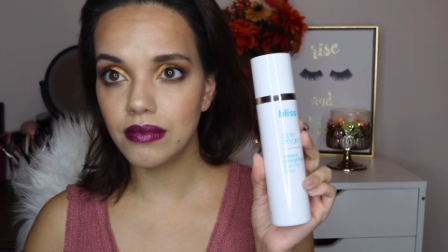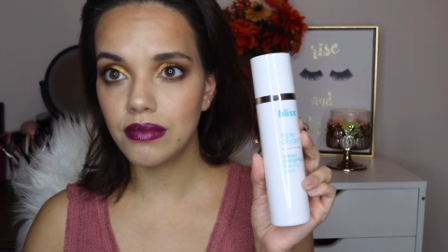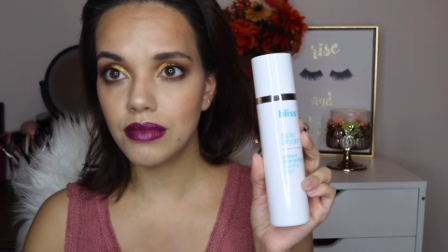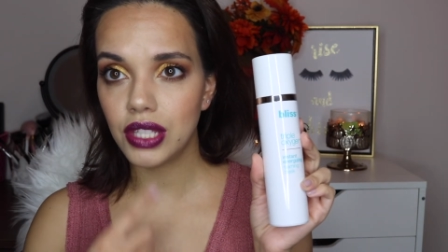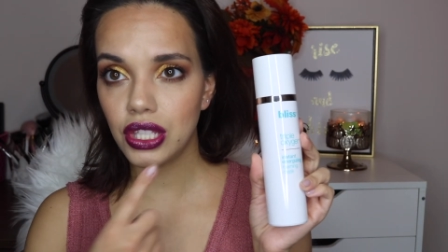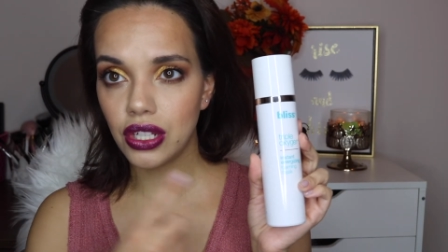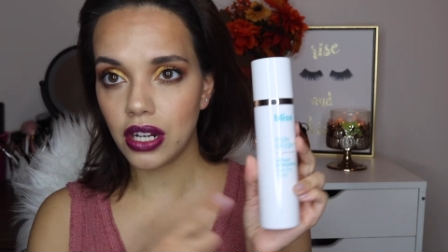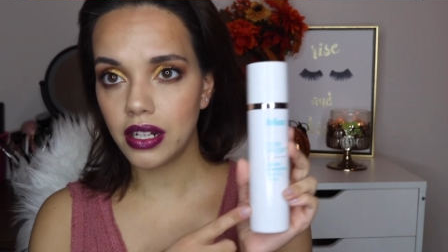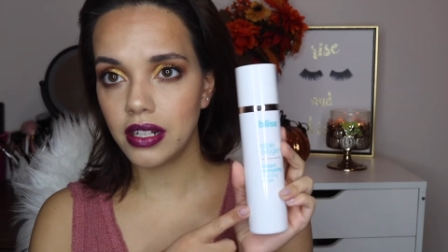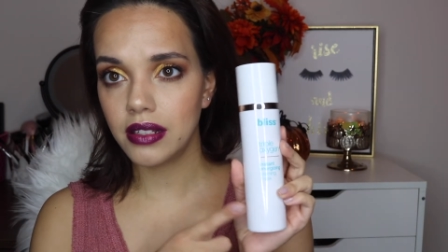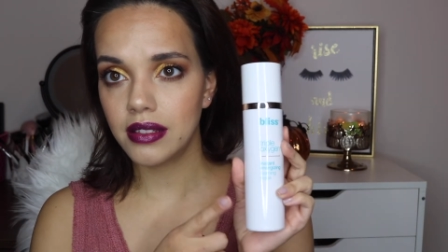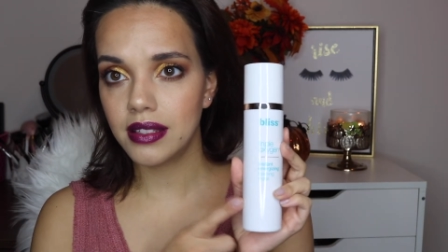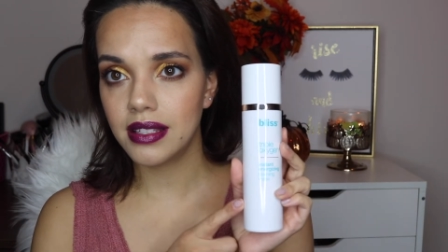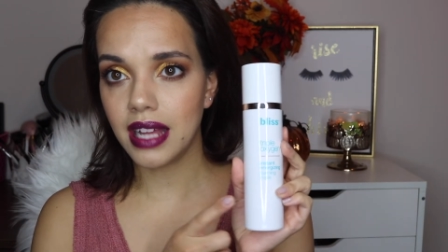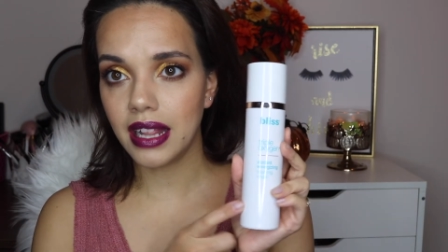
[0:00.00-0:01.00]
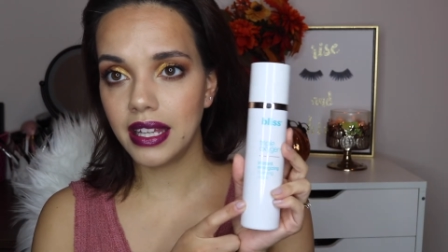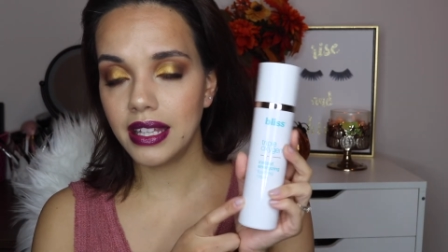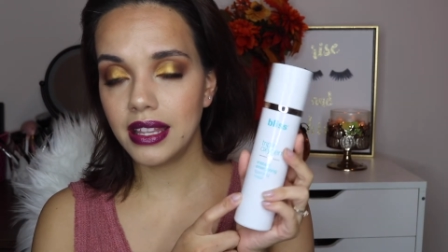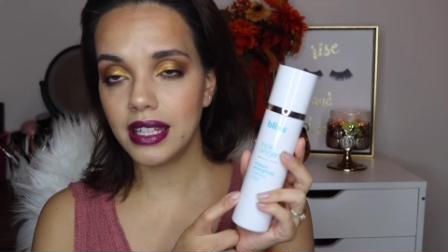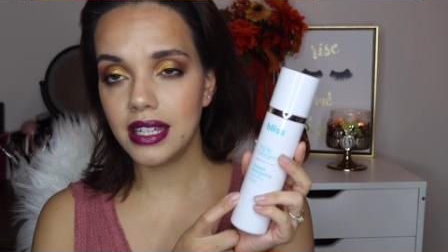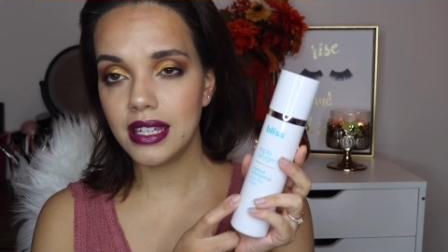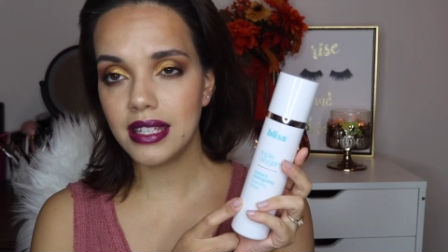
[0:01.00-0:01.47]
started selling
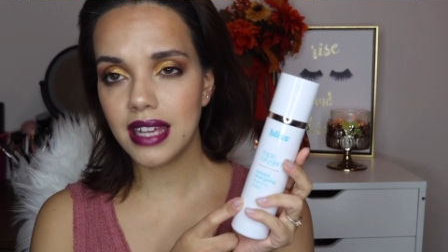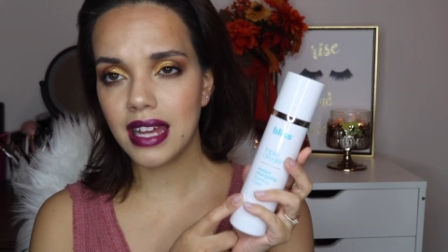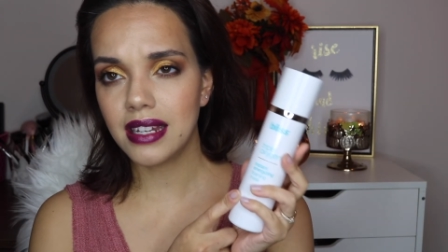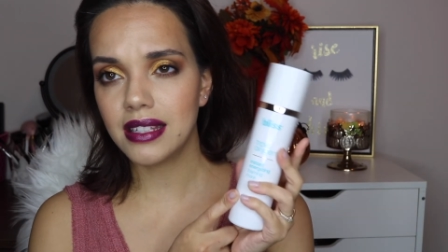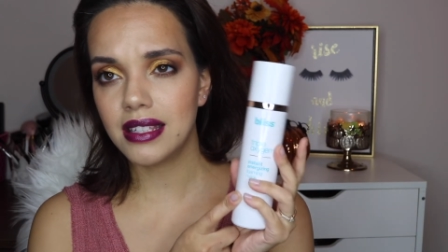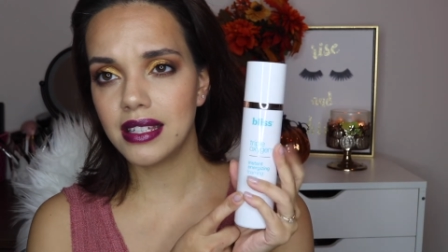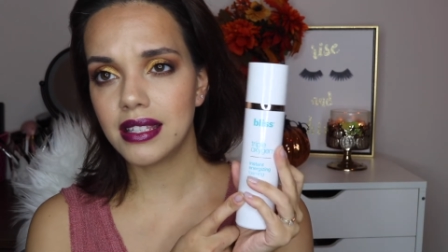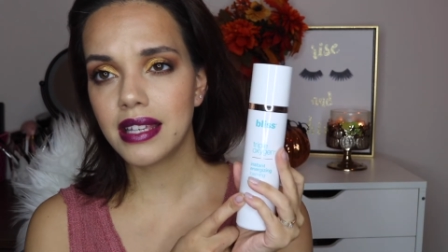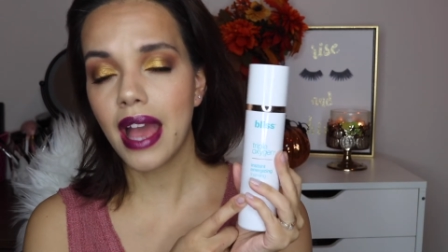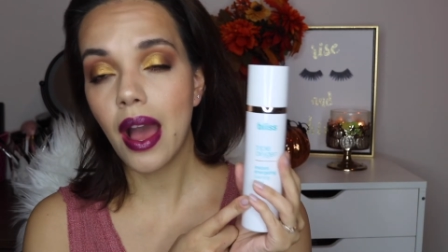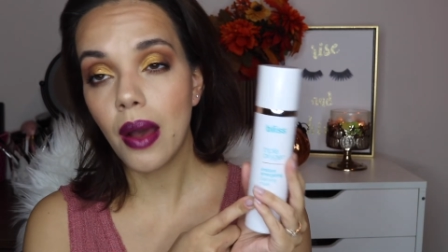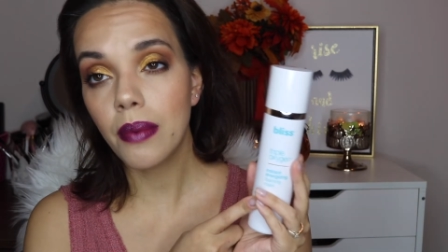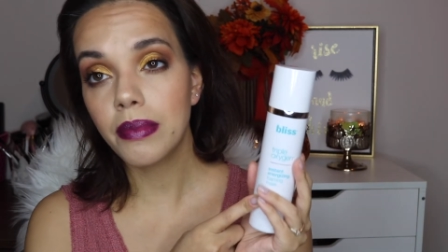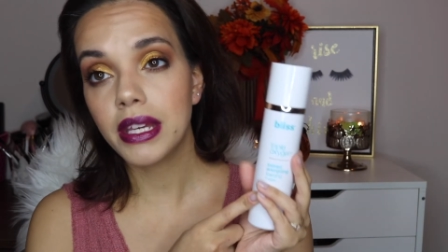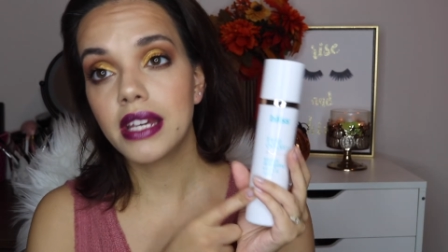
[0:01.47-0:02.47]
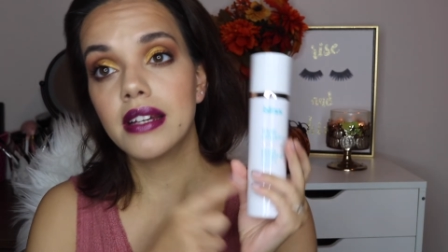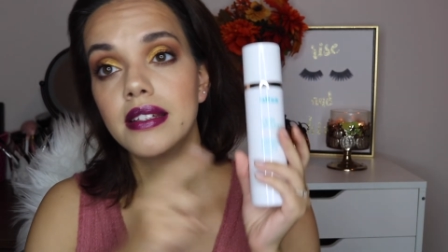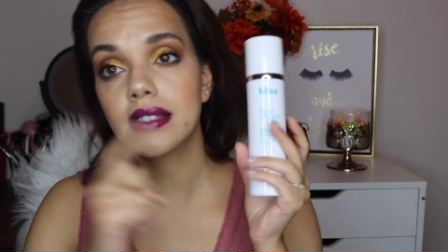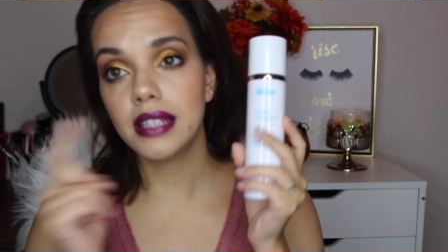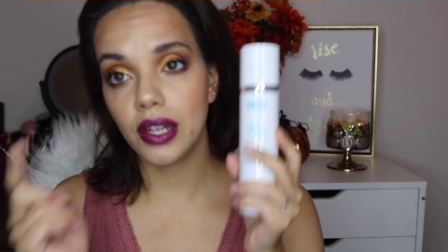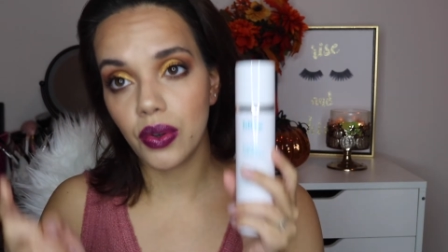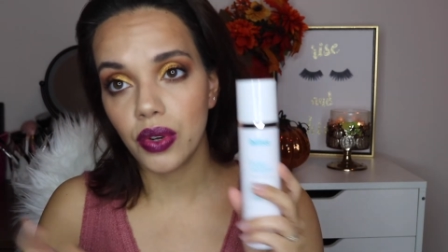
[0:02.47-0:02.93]
these at a discount
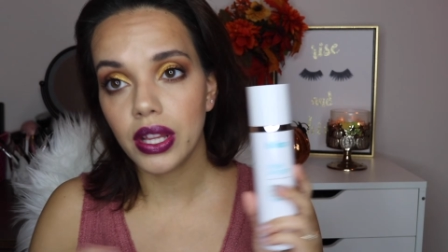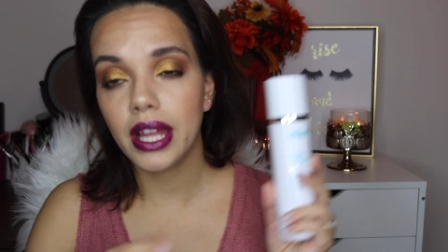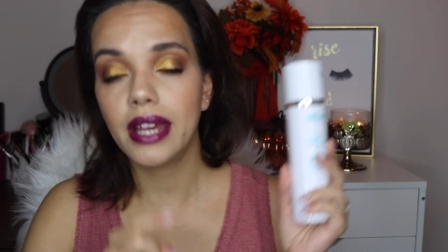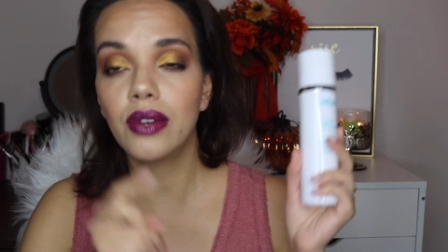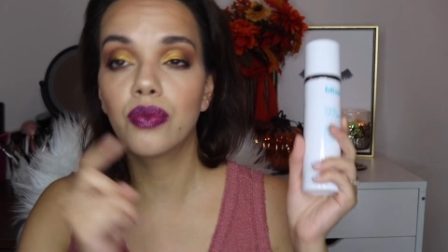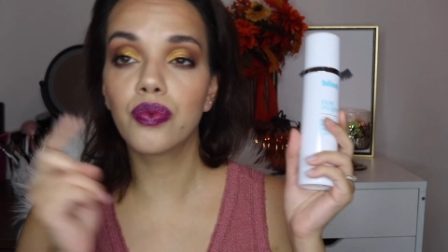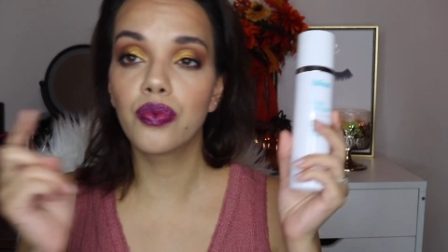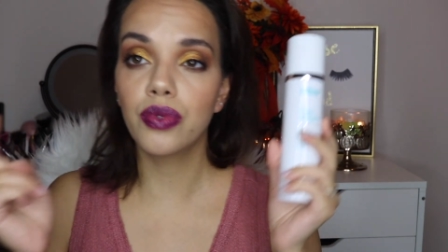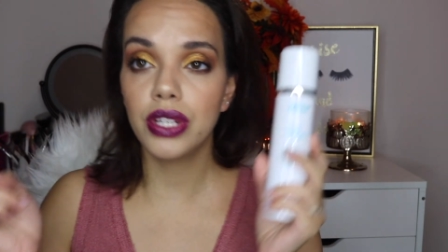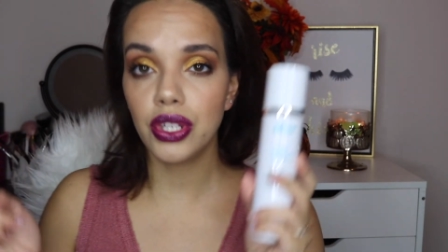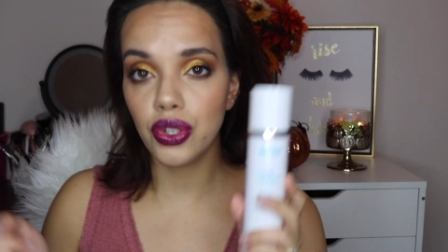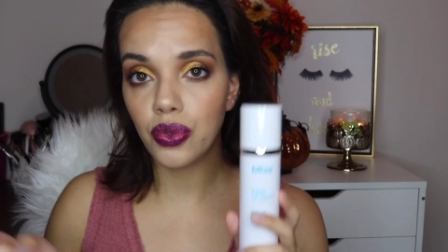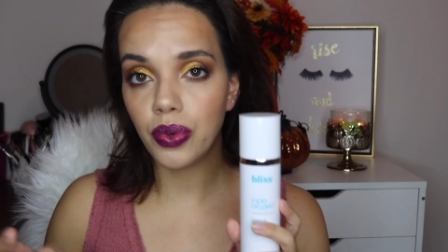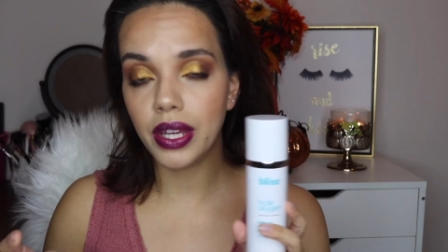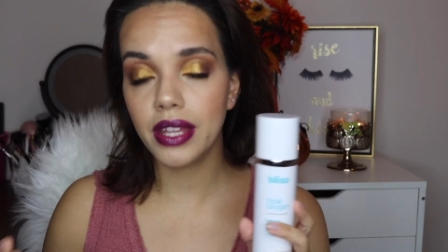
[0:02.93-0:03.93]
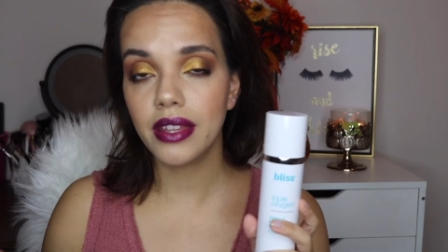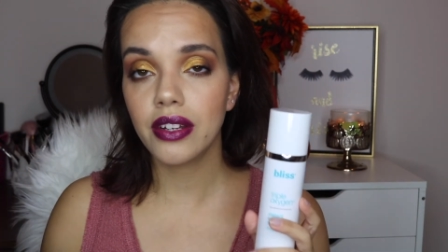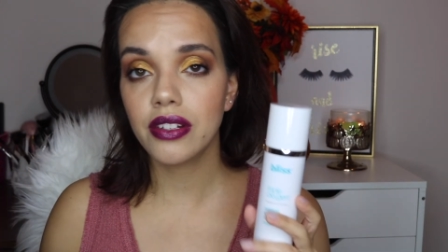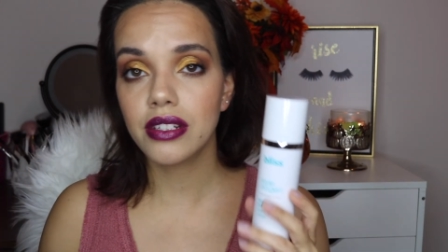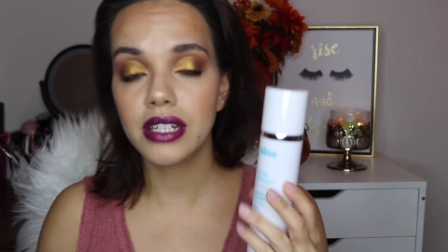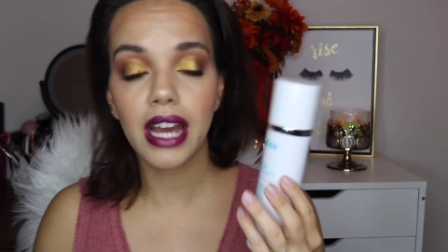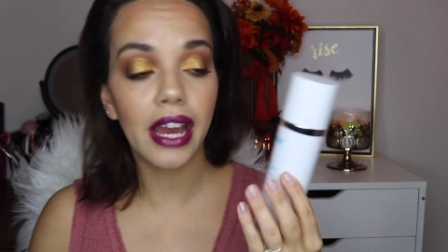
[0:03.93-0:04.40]
because they were like redoing
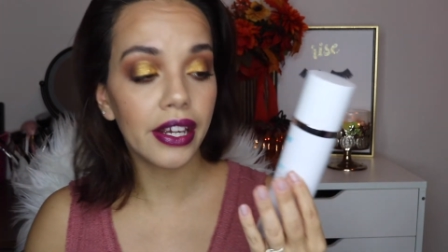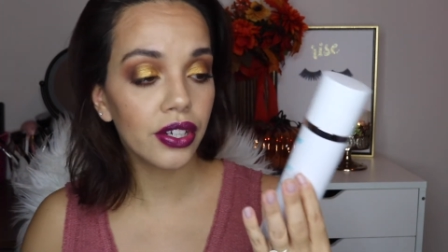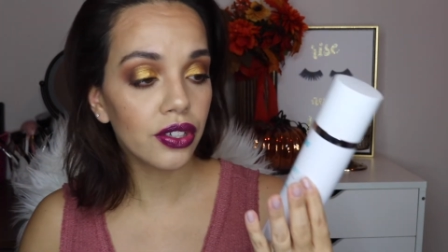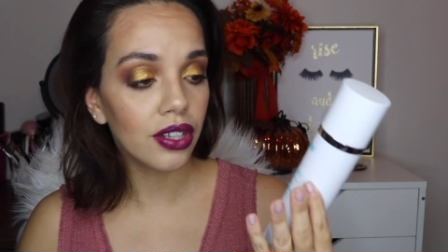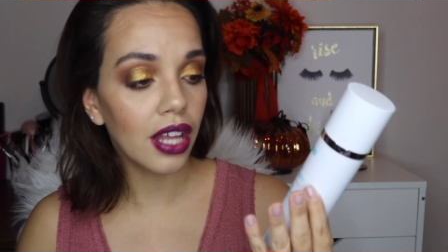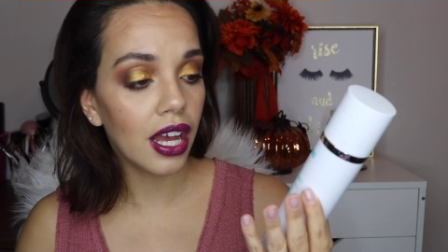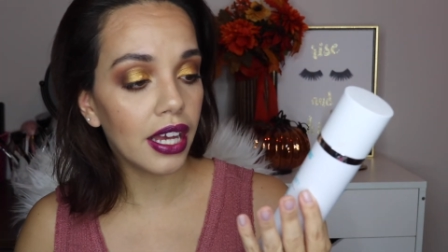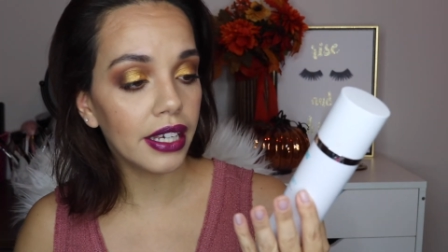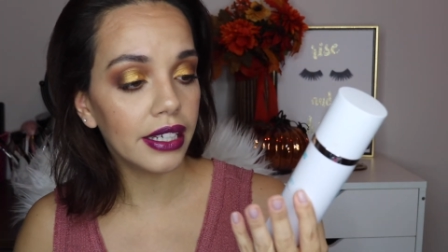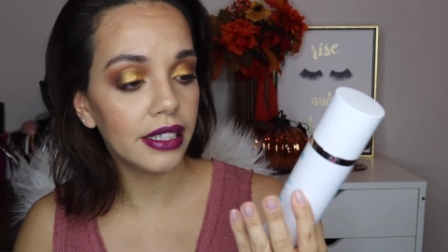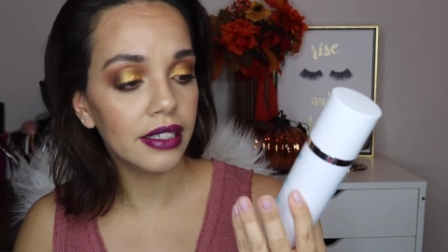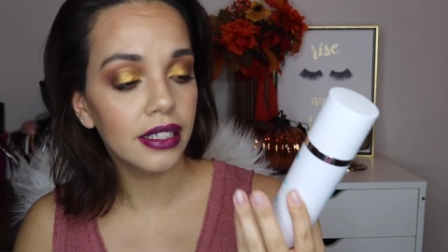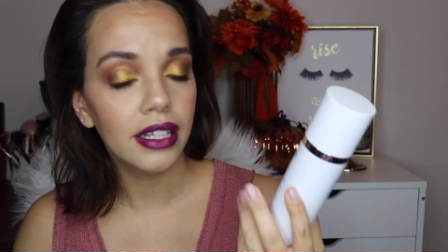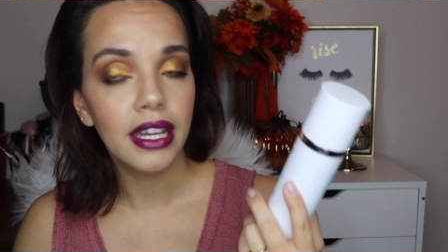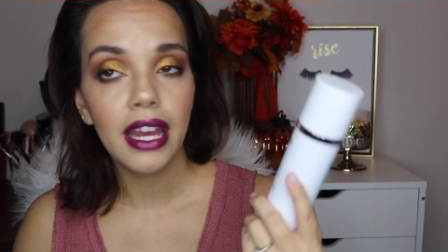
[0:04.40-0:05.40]
their entire line.